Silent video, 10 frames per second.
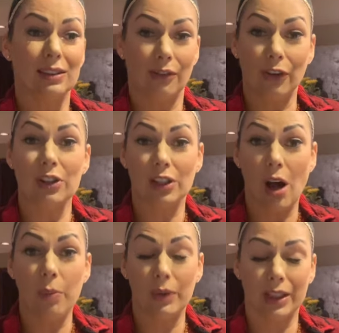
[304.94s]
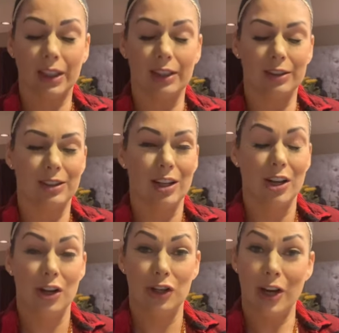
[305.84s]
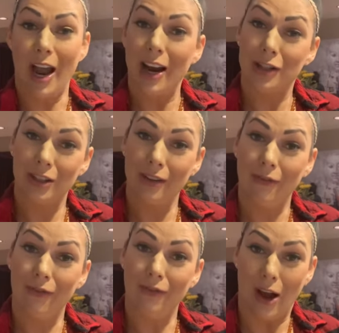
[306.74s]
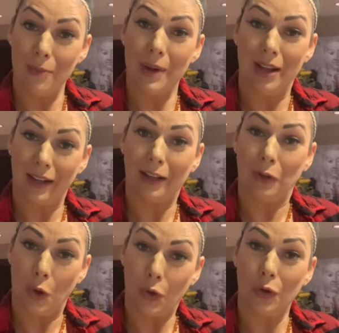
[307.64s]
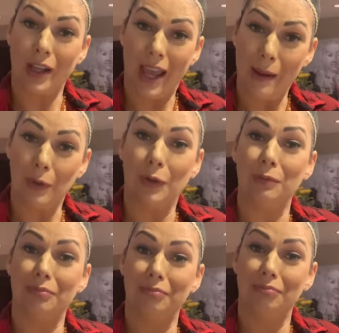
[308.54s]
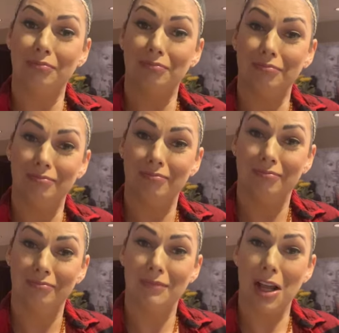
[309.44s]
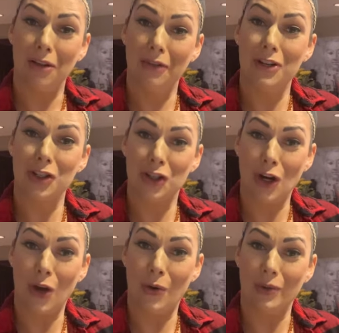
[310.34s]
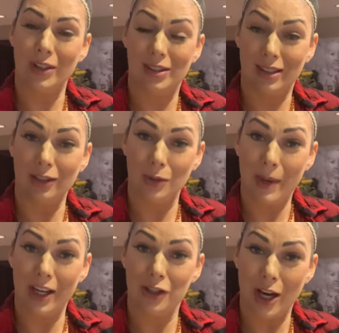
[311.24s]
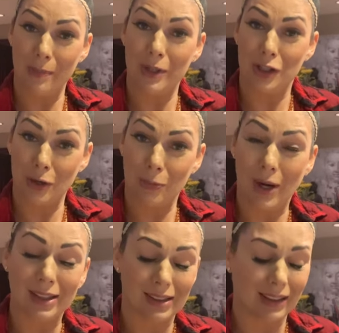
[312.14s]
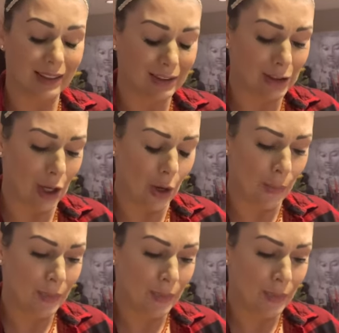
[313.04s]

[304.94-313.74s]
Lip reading: the first couple years, she actually found me on like a local cable television show, Steal the Main Championship Wrestling. So